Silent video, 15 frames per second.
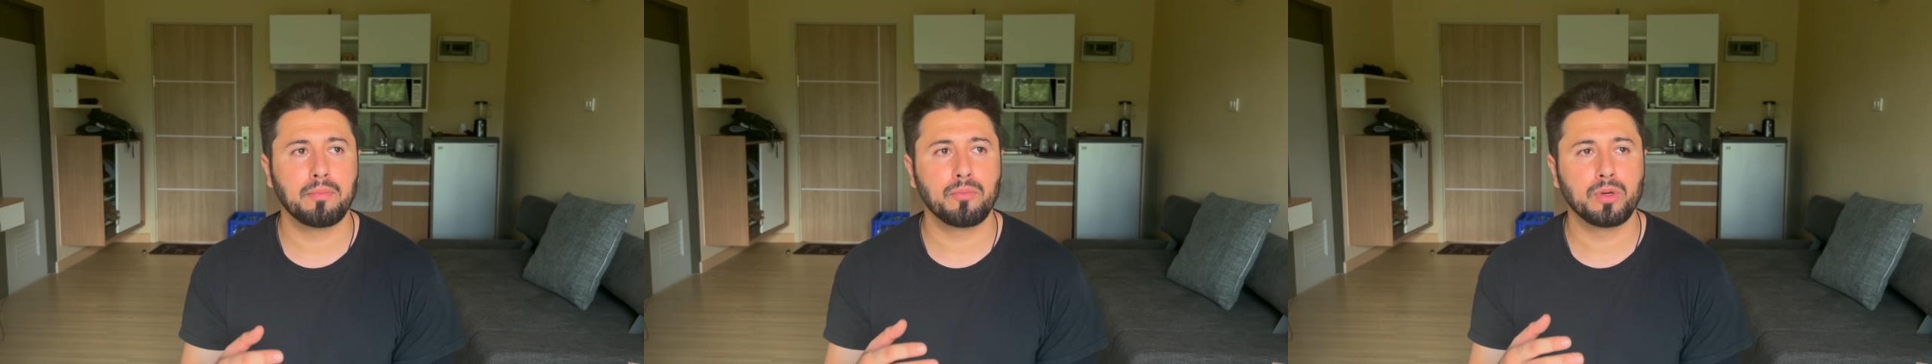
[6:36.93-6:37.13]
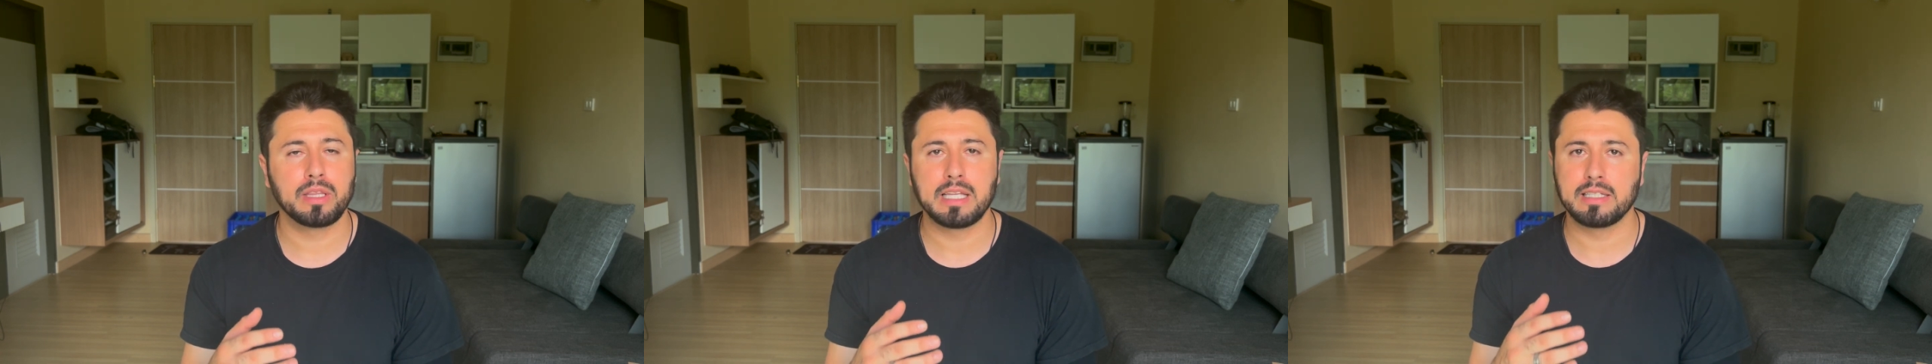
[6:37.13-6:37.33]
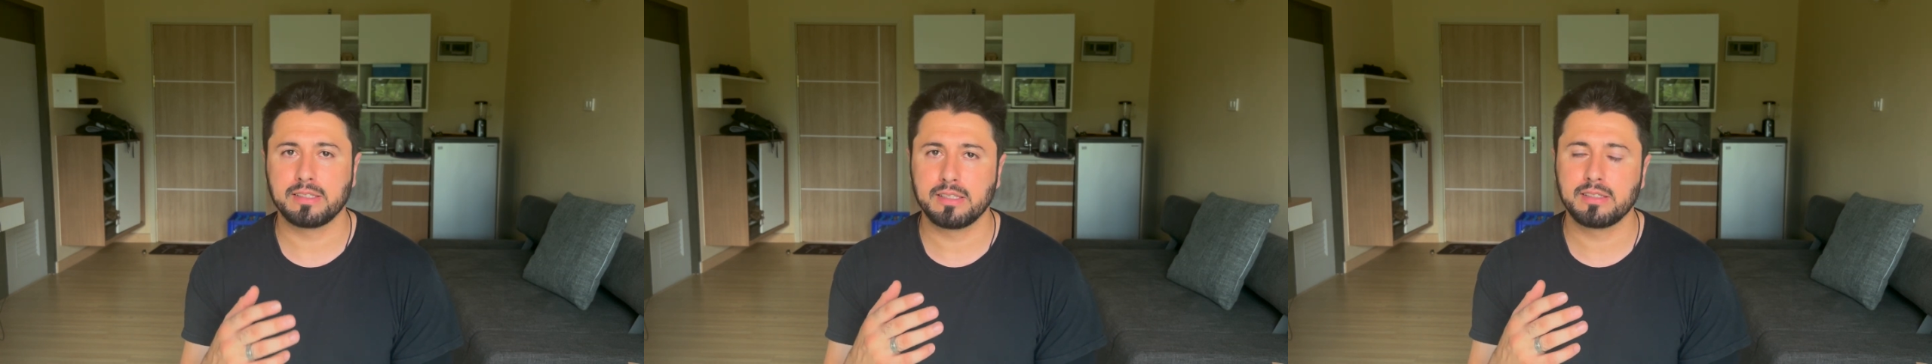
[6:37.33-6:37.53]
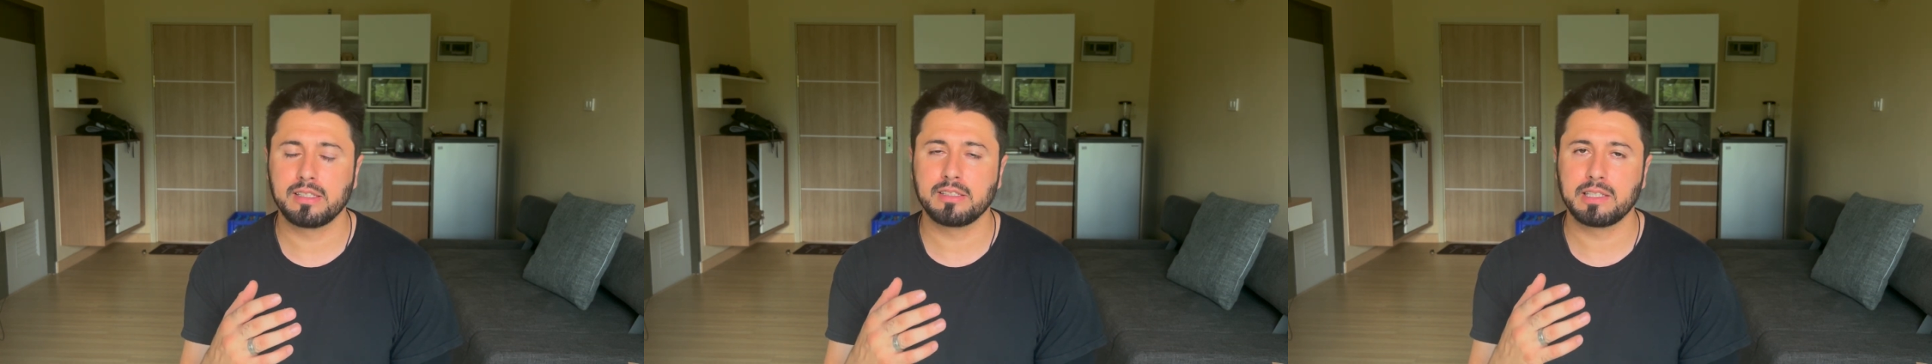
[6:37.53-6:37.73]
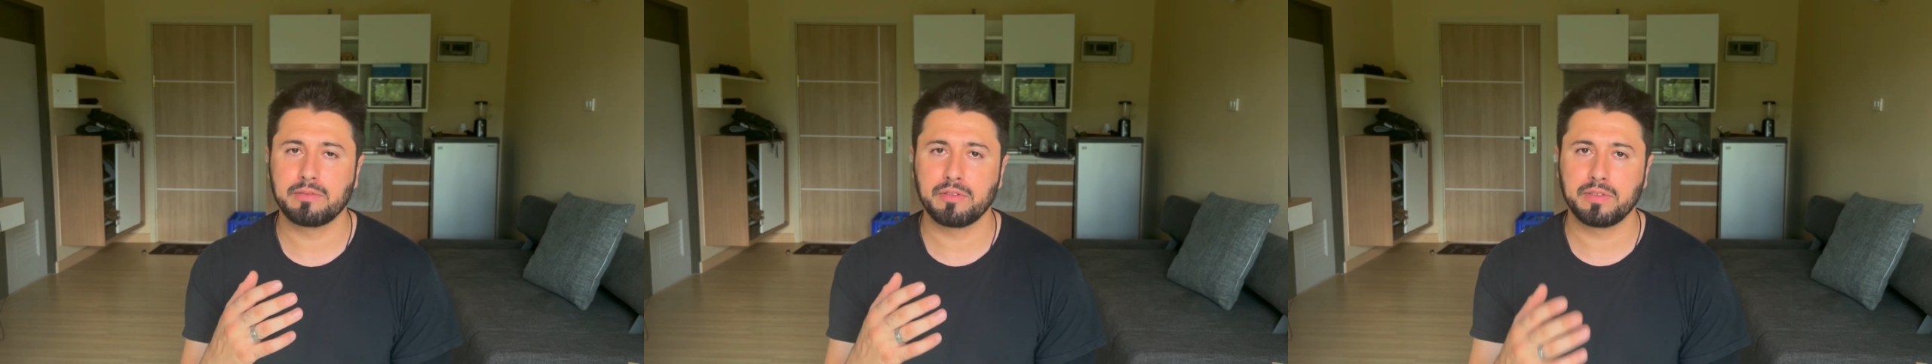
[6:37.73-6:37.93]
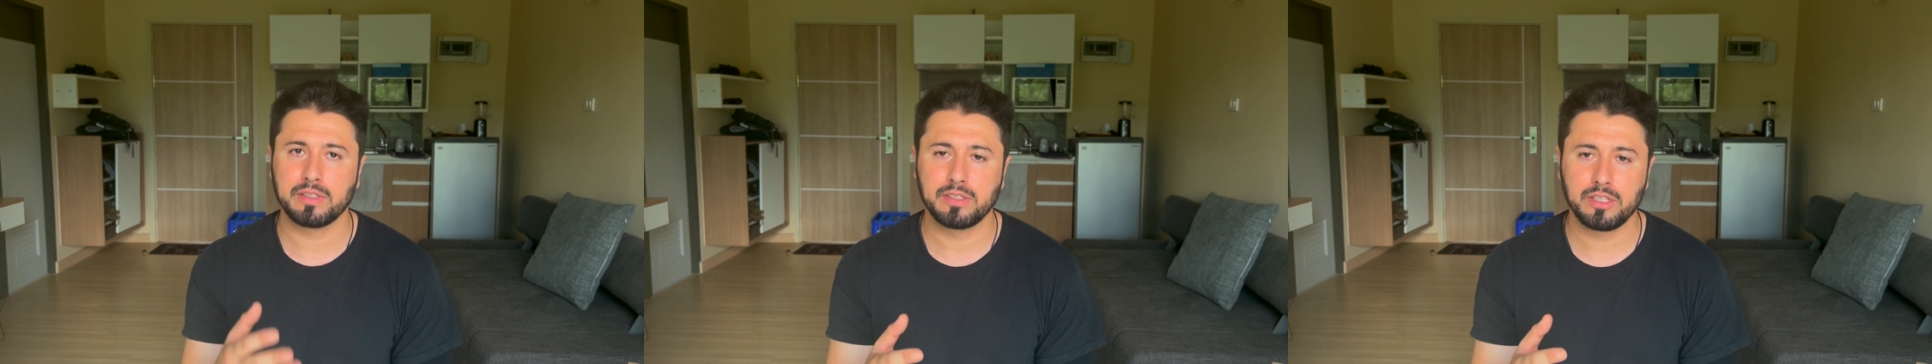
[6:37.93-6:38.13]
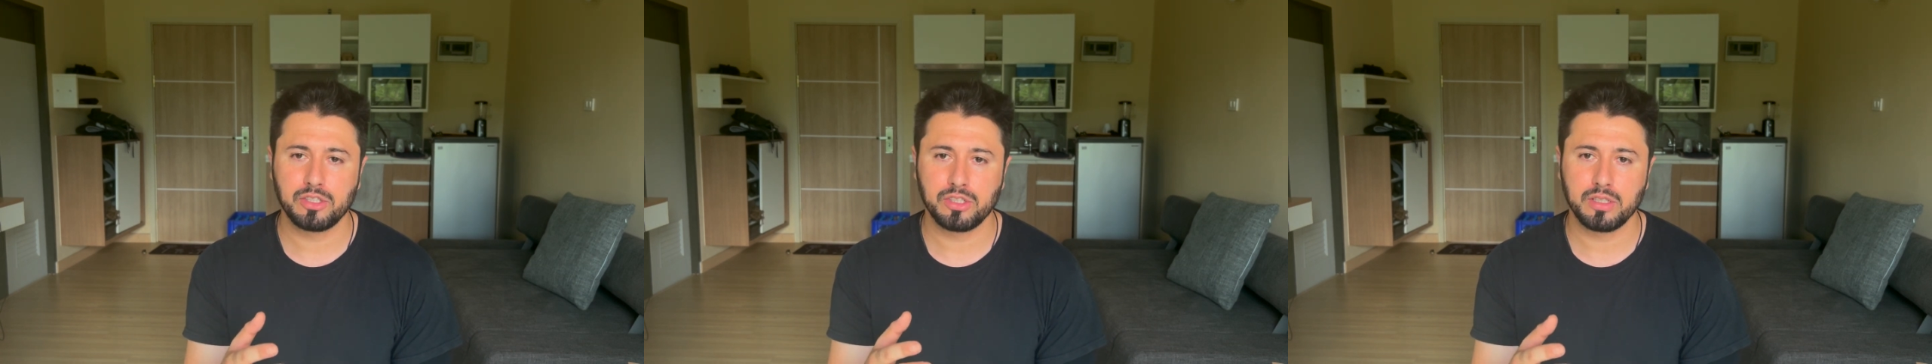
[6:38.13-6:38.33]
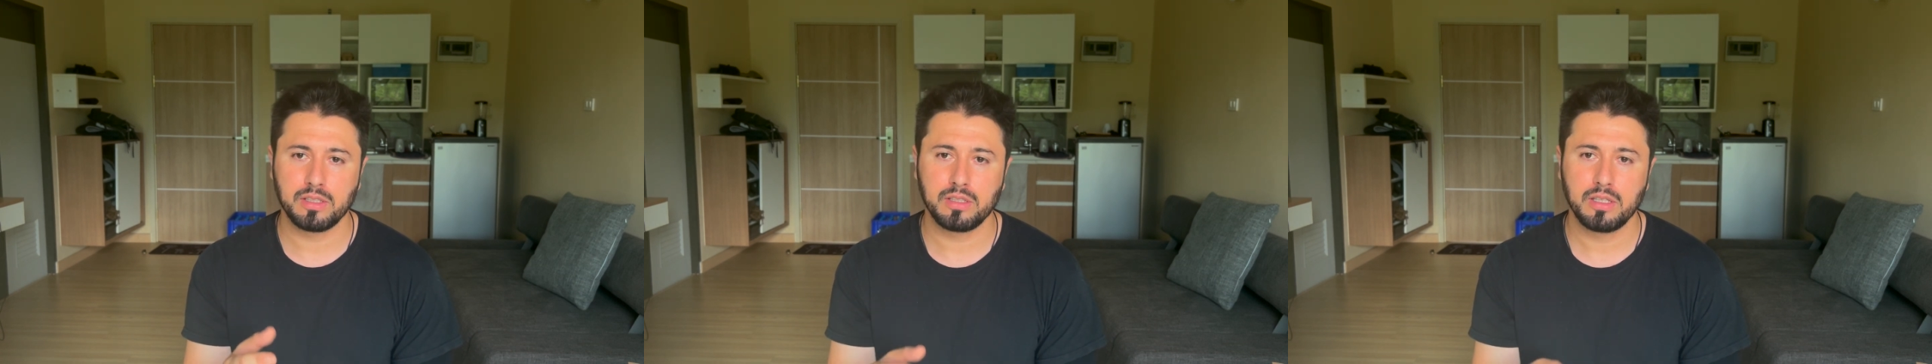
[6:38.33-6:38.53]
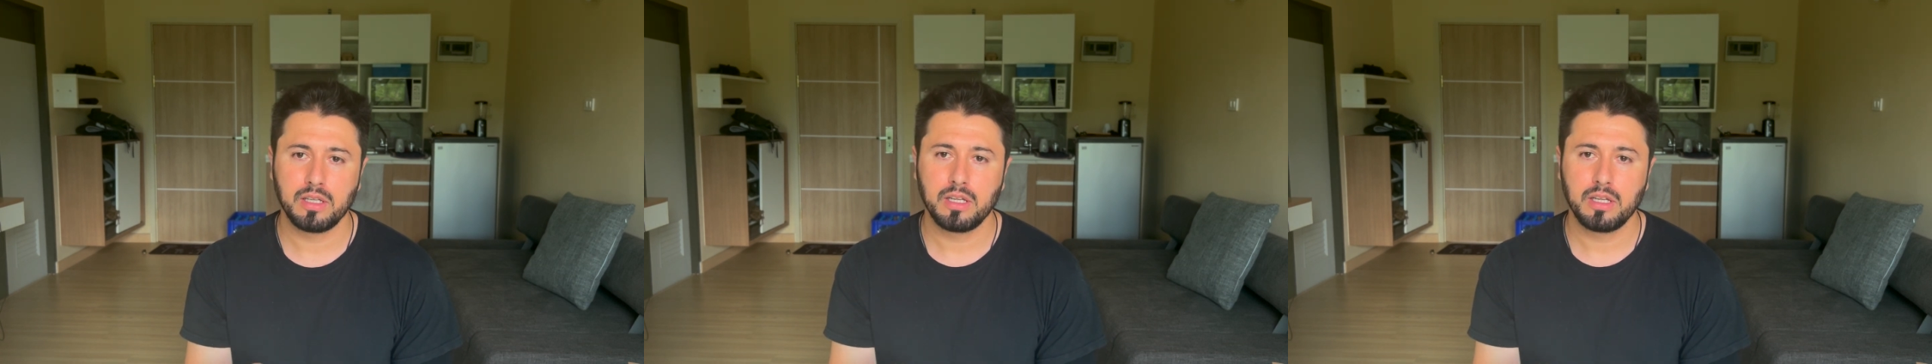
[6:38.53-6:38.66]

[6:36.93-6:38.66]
with the assistance of a physician,